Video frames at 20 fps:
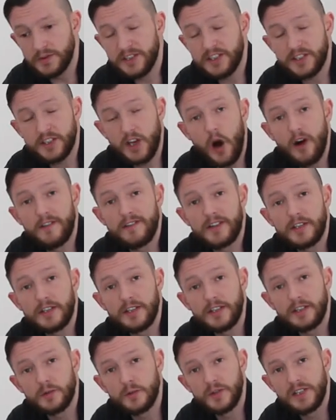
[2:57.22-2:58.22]

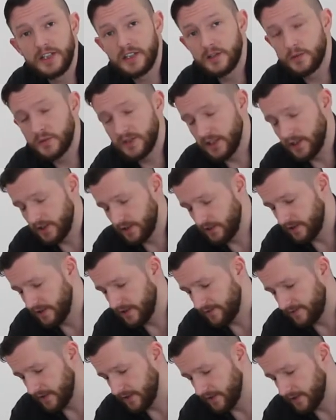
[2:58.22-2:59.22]
discovering really, really
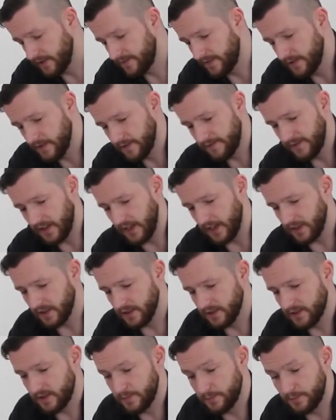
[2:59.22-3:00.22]
different
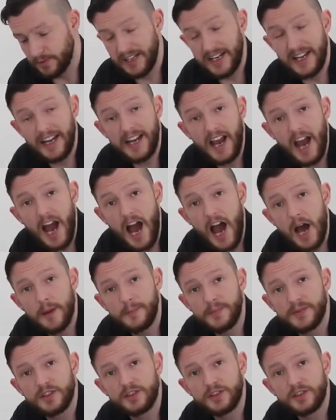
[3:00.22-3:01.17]
things, bringing up,